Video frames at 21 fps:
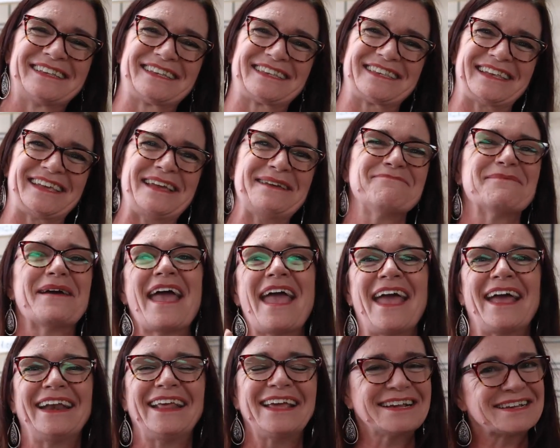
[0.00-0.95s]
sleep,
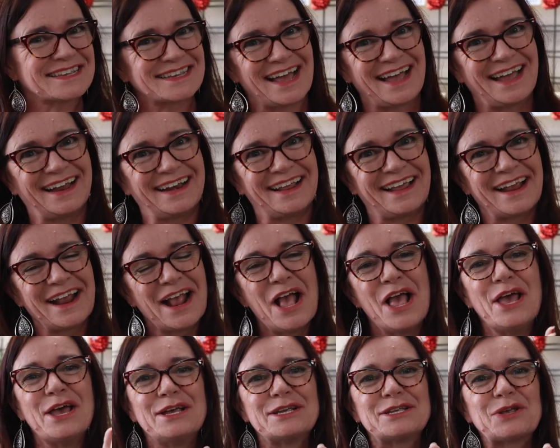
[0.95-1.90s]
and anxiety.
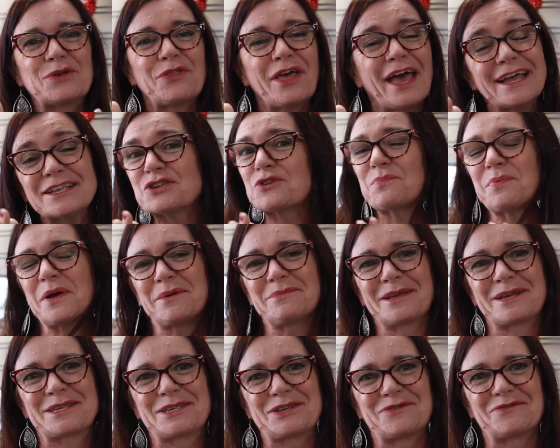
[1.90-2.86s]
So that's your
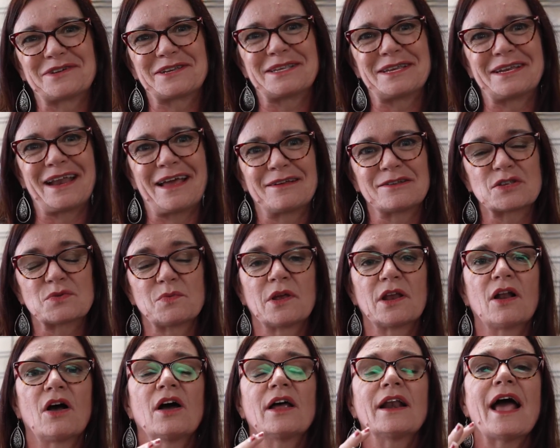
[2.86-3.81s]
public service
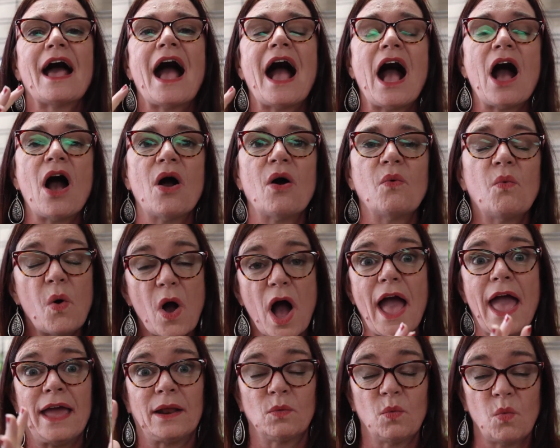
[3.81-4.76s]
announcement on how, what,
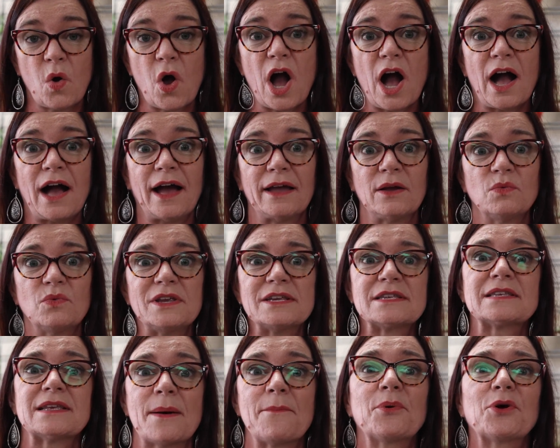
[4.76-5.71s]
and why we
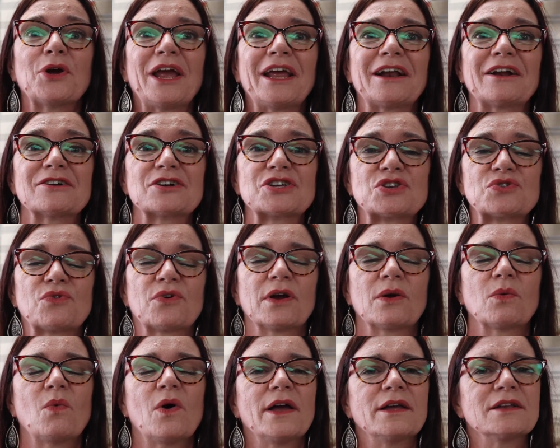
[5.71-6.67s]
separate our store
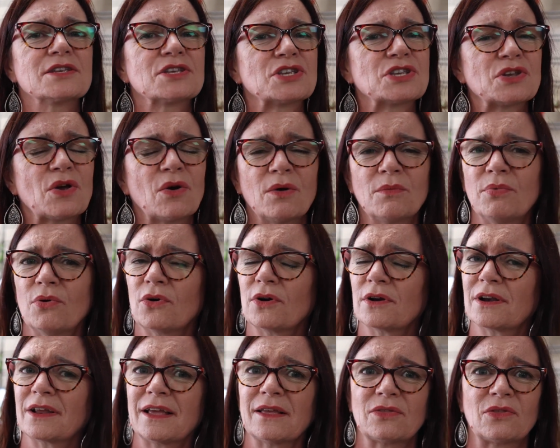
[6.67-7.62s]
and why it's so
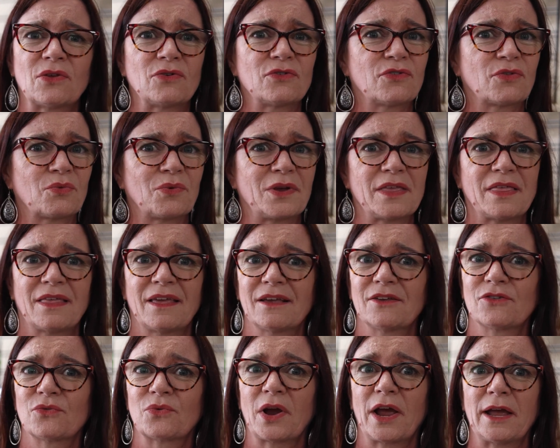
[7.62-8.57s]
important to get those three
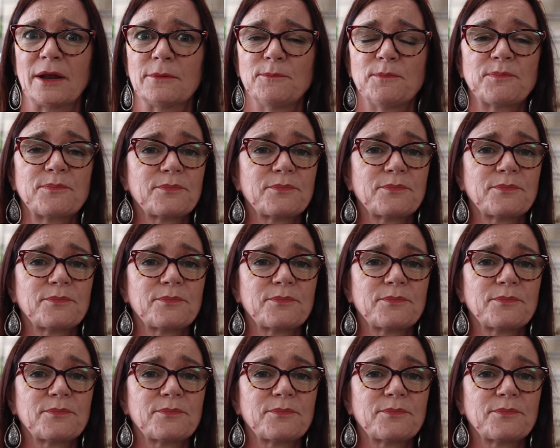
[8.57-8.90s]
things right.